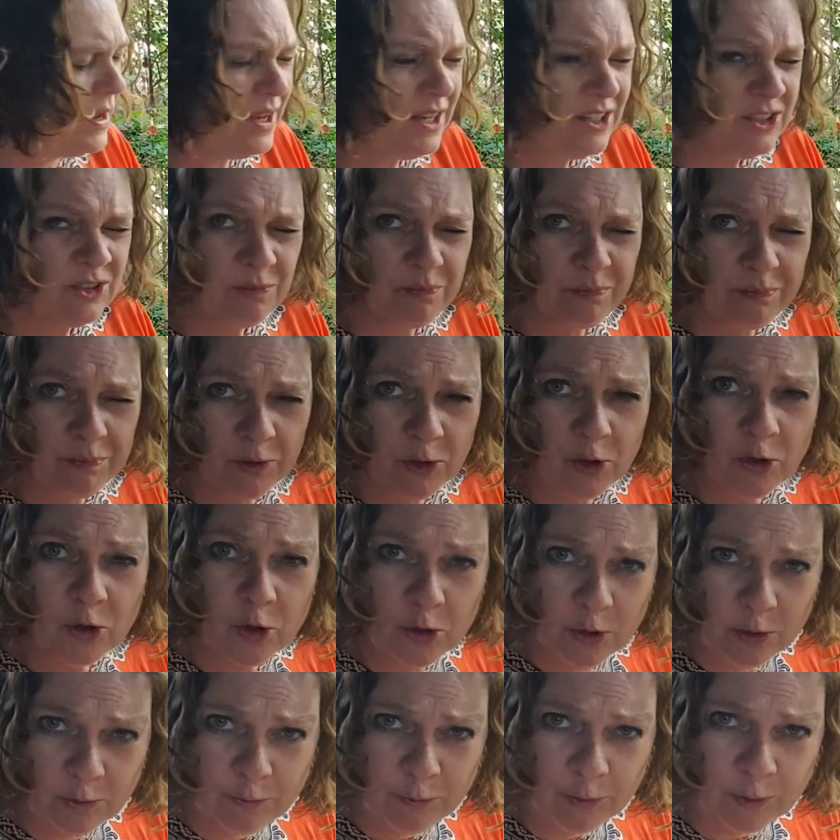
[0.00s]
It's
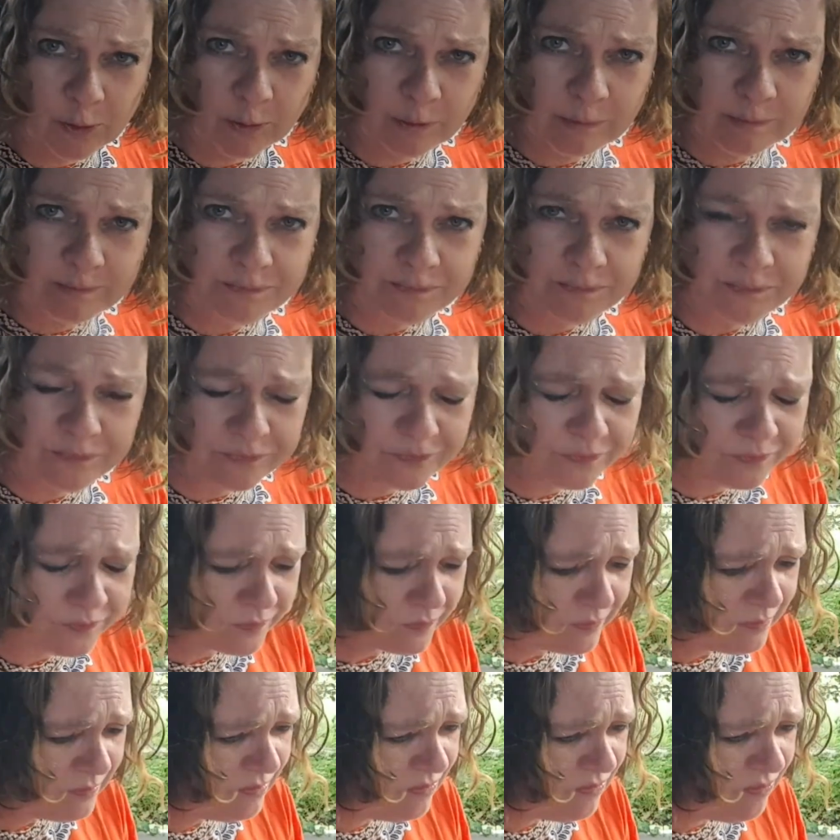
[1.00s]
beautiful.
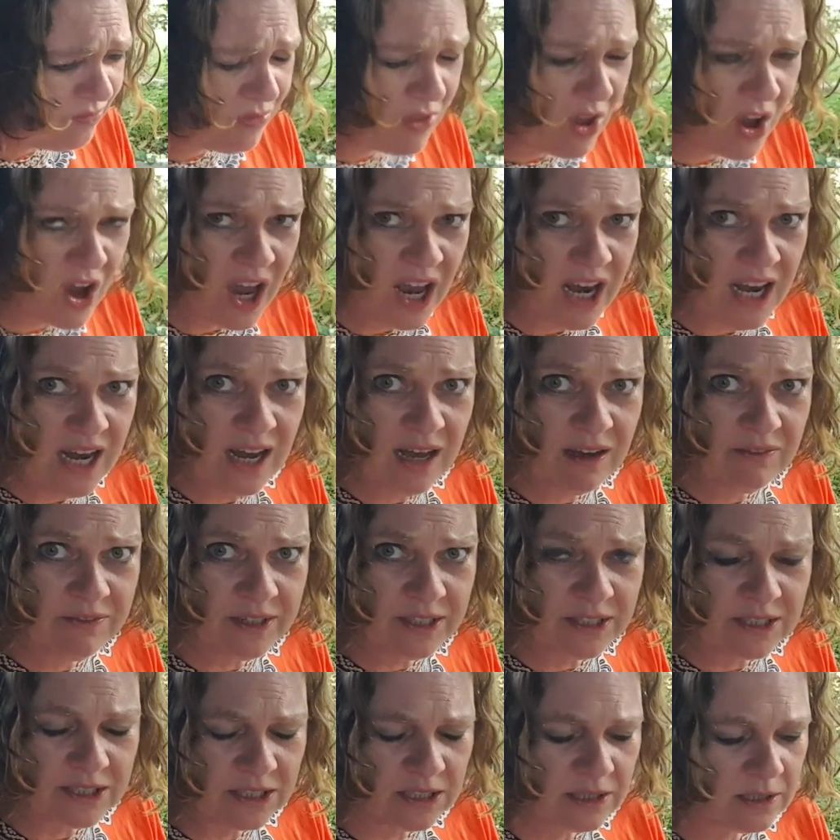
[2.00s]
I love
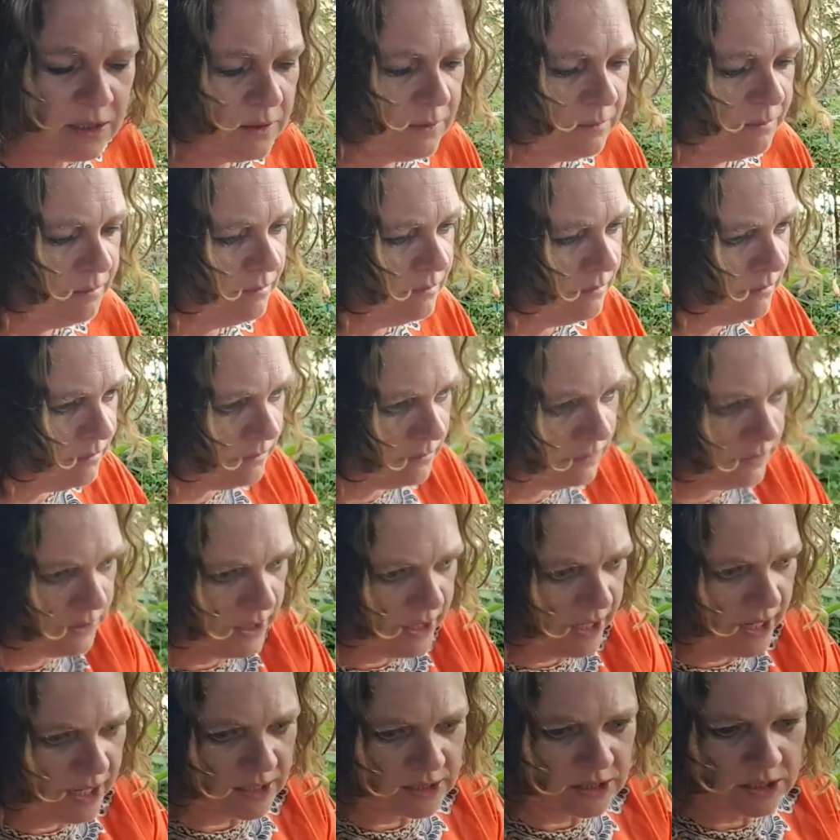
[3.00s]
it.
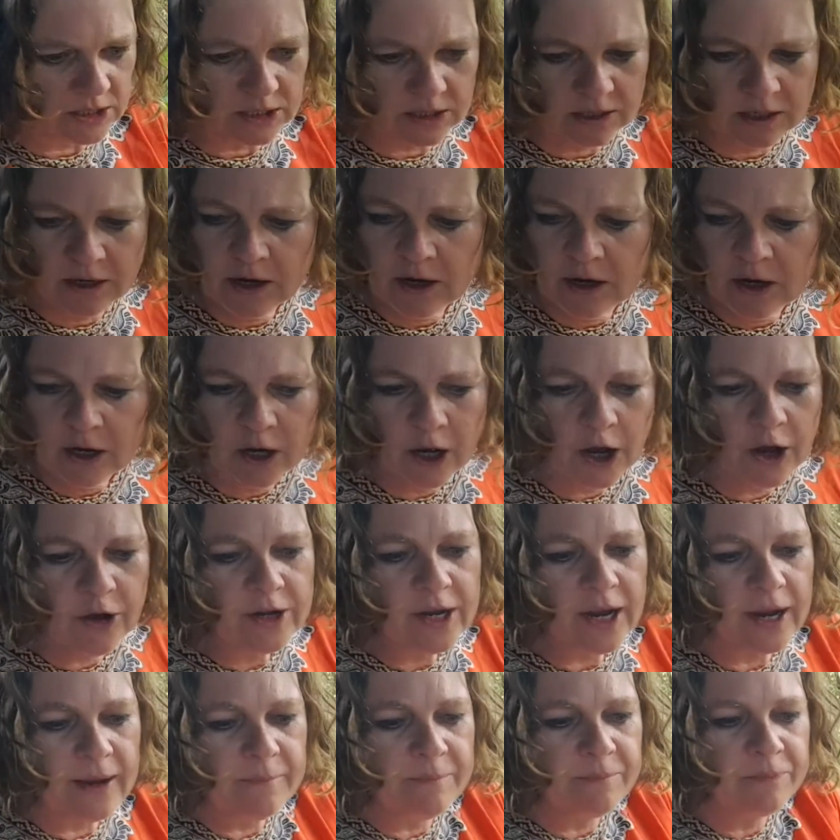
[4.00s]
Yes.
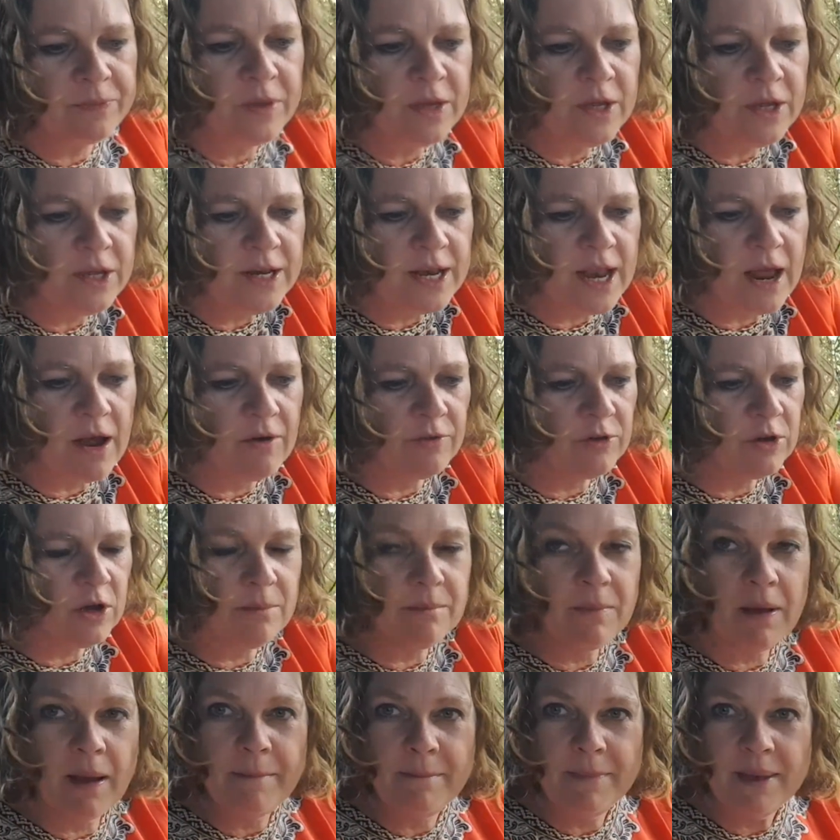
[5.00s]
Okay, now I've got
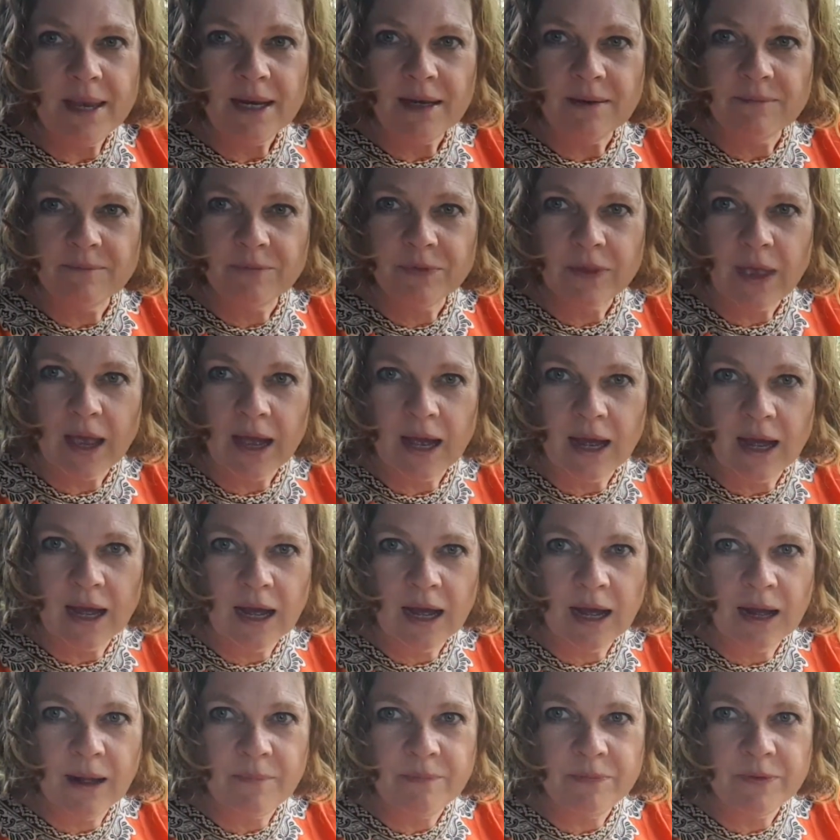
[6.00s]
my meat
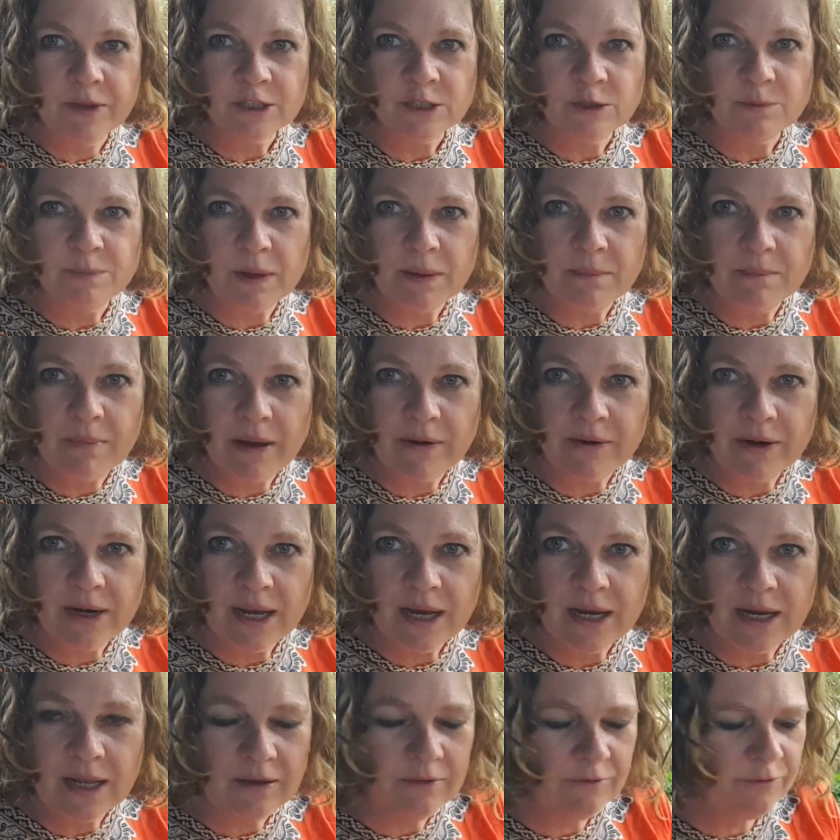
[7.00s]
that's been
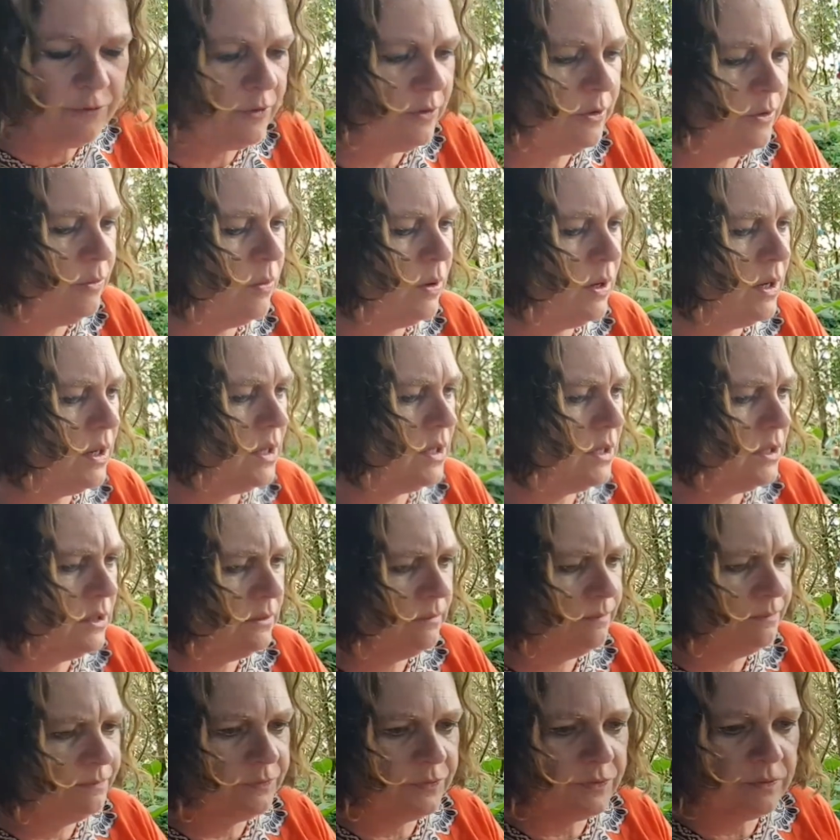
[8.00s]
marinating for a while,
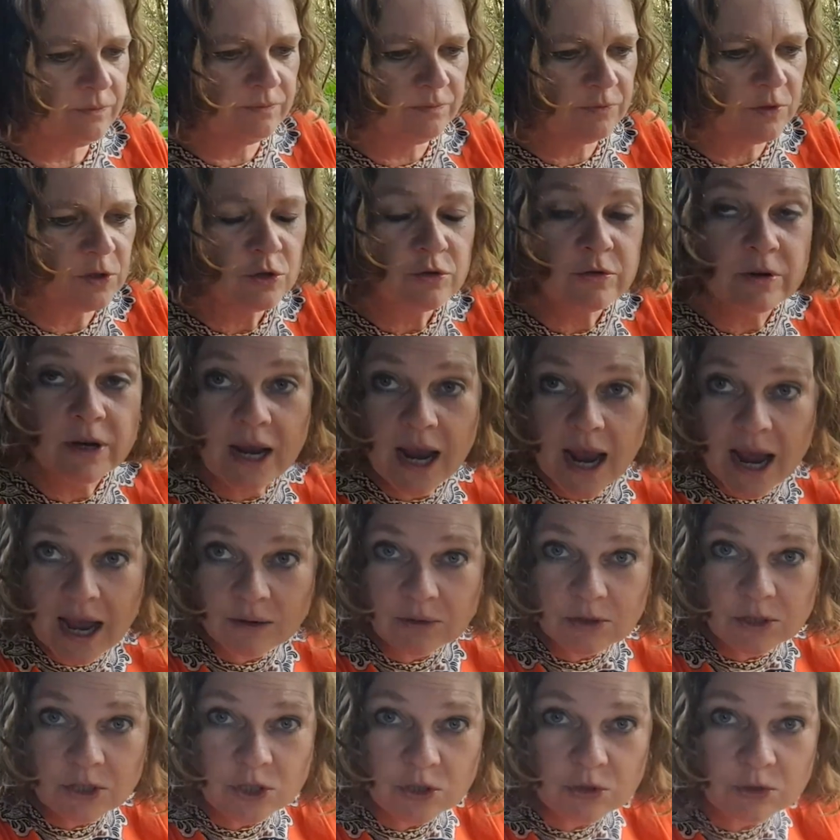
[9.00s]
3
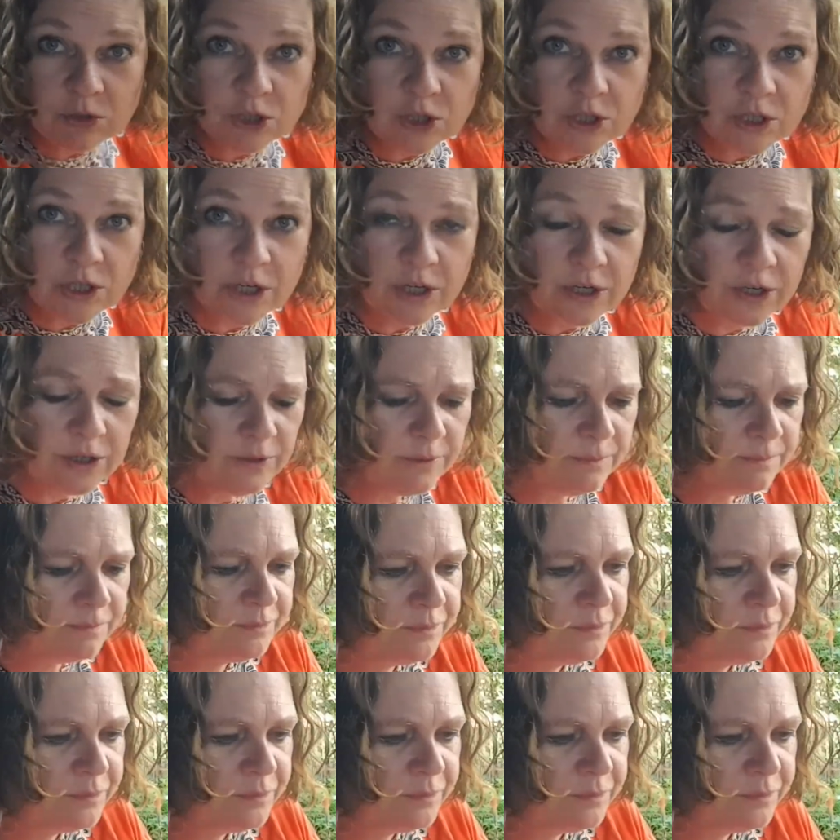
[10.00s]
hours or so.